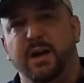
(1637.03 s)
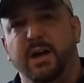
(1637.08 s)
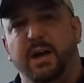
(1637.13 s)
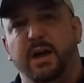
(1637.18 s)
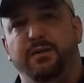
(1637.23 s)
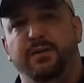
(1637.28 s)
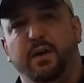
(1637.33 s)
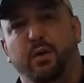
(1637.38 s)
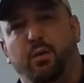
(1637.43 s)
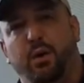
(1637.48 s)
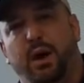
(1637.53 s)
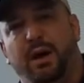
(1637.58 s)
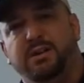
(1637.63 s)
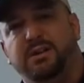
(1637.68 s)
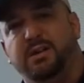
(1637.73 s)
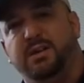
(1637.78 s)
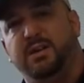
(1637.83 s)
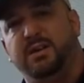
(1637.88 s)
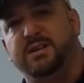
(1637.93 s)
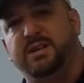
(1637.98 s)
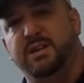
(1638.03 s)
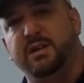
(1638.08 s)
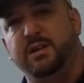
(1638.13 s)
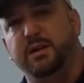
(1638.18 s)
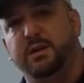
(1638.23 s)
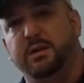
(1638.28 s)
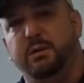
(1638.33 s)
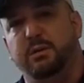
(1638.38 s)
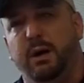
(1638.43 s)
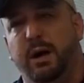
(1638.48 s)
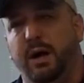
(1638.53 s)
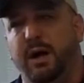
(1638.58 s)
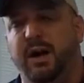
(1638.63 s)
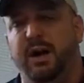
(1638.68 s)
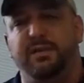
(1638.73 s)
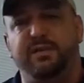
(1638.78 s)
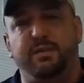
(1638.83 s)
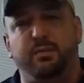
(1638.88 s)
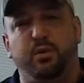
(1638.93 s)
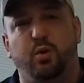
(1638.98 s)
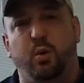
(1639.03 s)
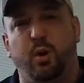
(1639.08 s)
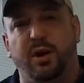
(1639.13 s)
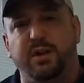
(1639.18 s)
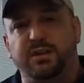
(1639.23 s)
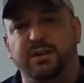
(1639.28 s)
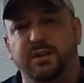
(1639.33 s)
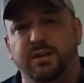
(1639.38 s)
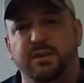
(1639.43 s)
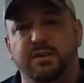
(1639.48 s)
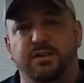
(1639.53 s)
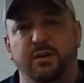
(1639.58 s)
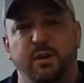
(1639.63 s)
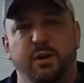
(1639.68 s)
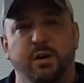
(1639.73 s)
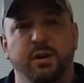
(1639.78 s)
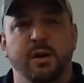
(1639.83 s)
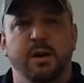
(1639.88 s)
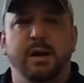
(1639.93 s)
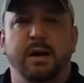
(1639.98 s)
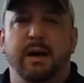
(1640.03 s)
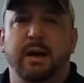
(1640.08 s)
If you're watching this and you have some questions or